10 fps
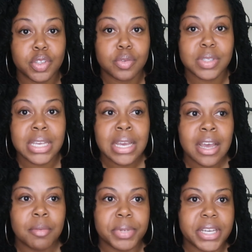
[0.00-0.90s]
loans
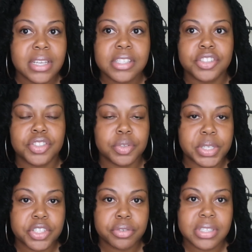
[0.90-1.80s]
because there's no
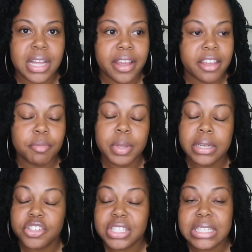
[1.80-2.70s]
interest. I have
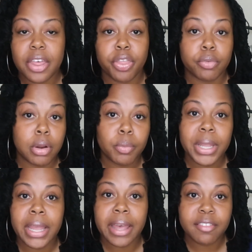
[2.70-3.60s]
been just
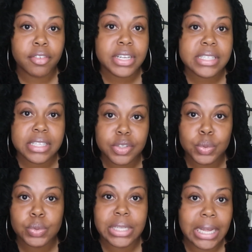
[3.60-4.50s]
throwing every
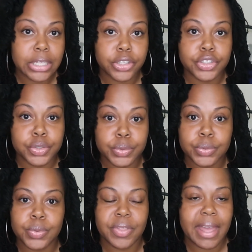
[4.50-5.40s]
single dollar
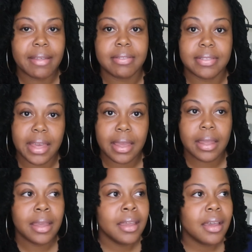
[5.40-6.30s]
to that thing
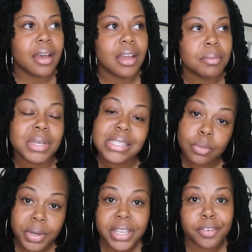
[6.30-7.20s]
because I
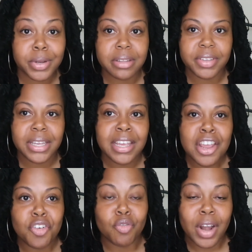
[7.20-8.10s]
want to get rid of it.
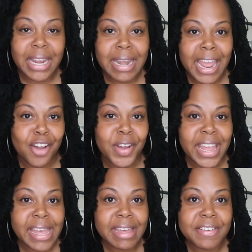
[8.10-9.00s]
Right now I
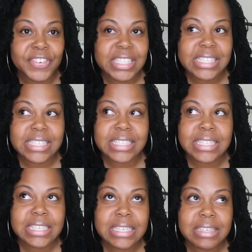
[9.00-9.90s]
have
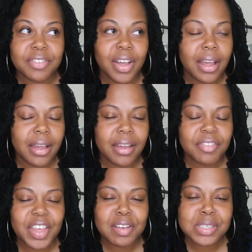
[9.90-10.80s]

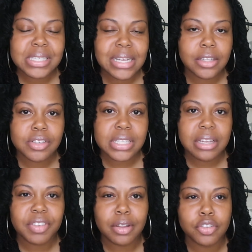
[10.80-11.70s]
$65,000
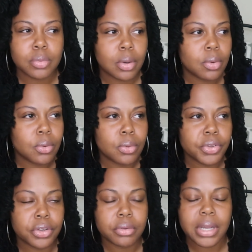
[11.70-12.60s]
left. I'll do a whole,
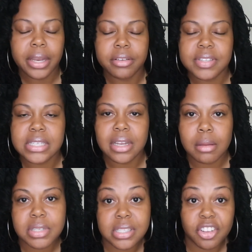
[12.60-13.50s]
you know, kind of
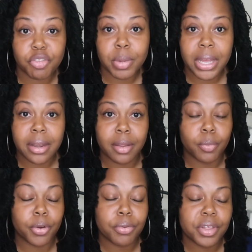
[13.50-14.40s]
synopsis of my net
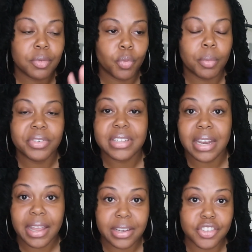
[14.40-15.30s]
worth and what
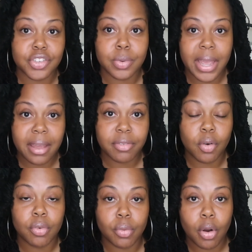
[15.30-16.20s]
debt I do have
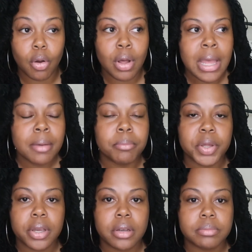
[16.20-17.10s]
overall.
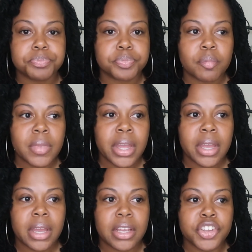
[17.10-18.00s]
But
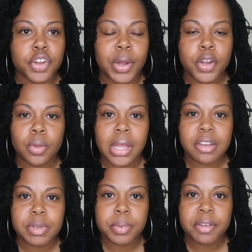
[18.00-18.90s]
you know, I know a lot
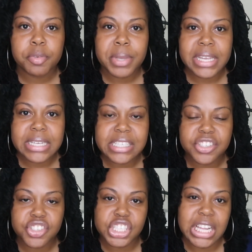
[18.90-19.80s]
of people have been making
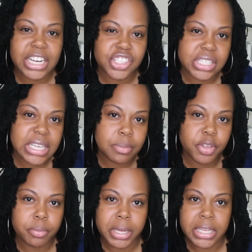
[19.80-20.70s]
decisions just kind of just keep
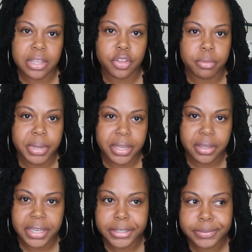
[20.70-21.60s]
their money in their bank
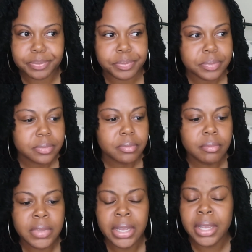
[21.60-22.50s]
account
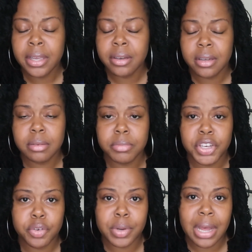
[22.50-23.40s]
and you
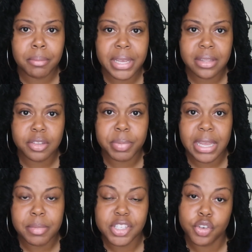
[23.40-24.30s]
know, not make the
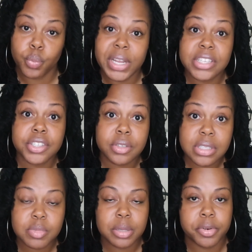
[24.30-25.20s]
payments or wait till
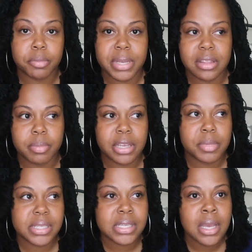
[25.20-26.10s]
September to make the
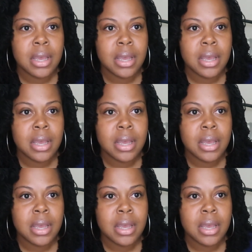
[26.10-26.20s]
payments.